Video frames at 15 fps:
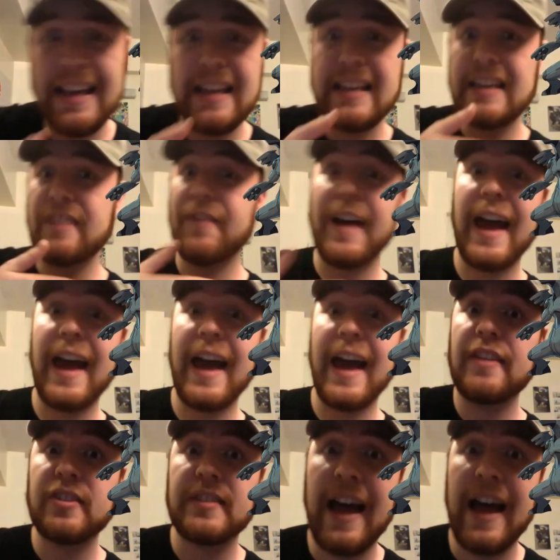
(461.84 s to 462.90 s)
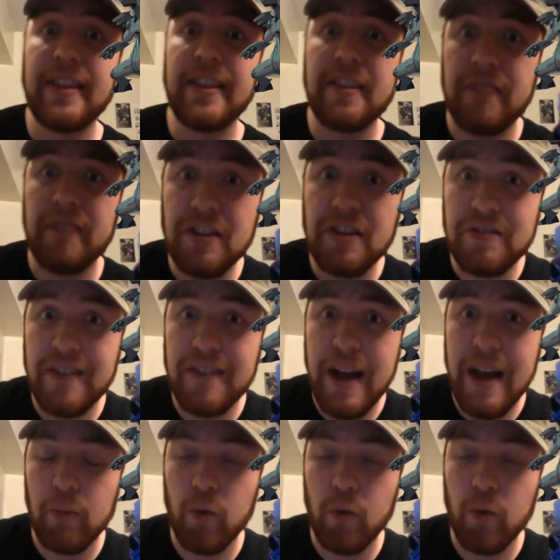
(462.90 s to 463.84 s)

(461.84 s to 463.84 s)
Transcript: If I hadn't just had the Reshiram